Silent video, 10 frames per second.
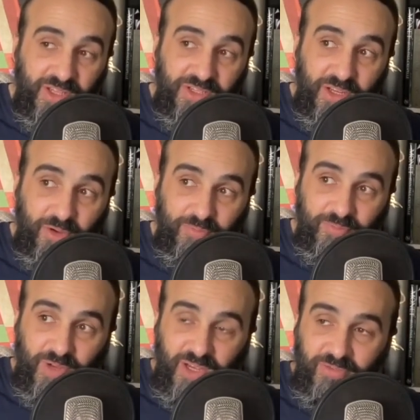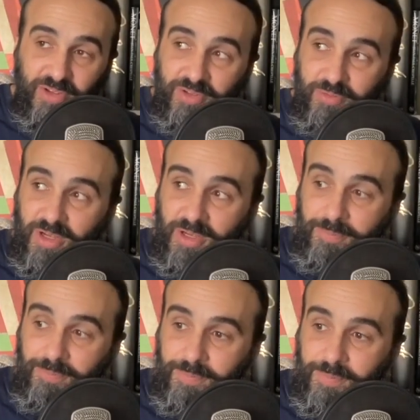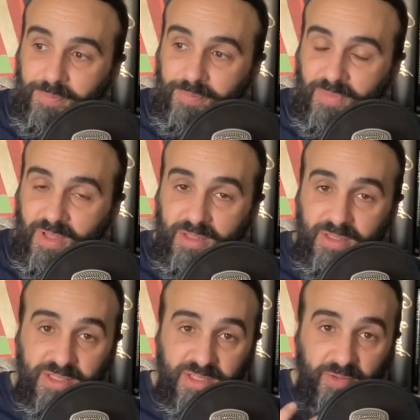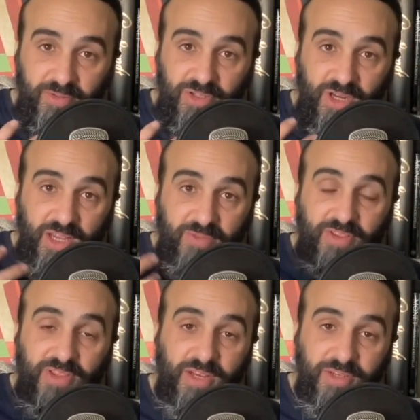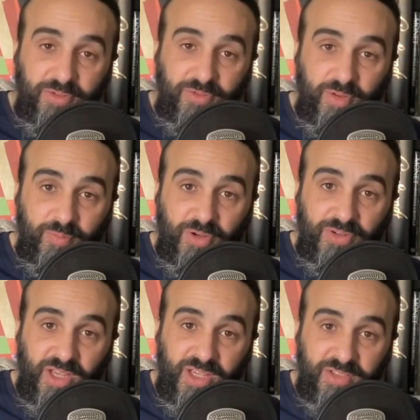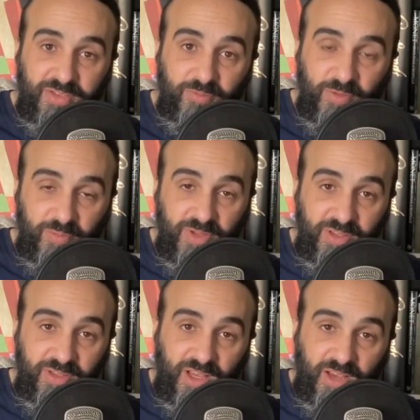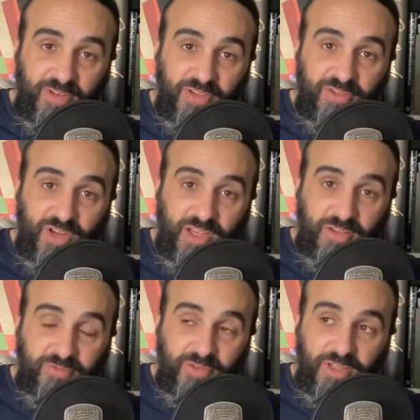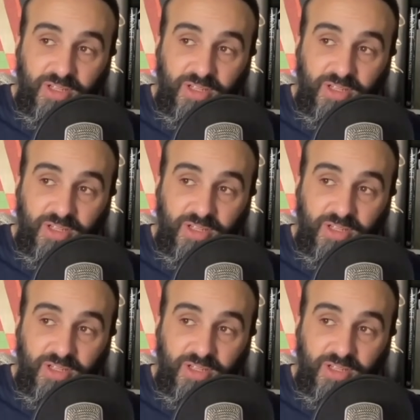I don't know. I've got to um, at least have a shave and then do the podcast with me having a shave.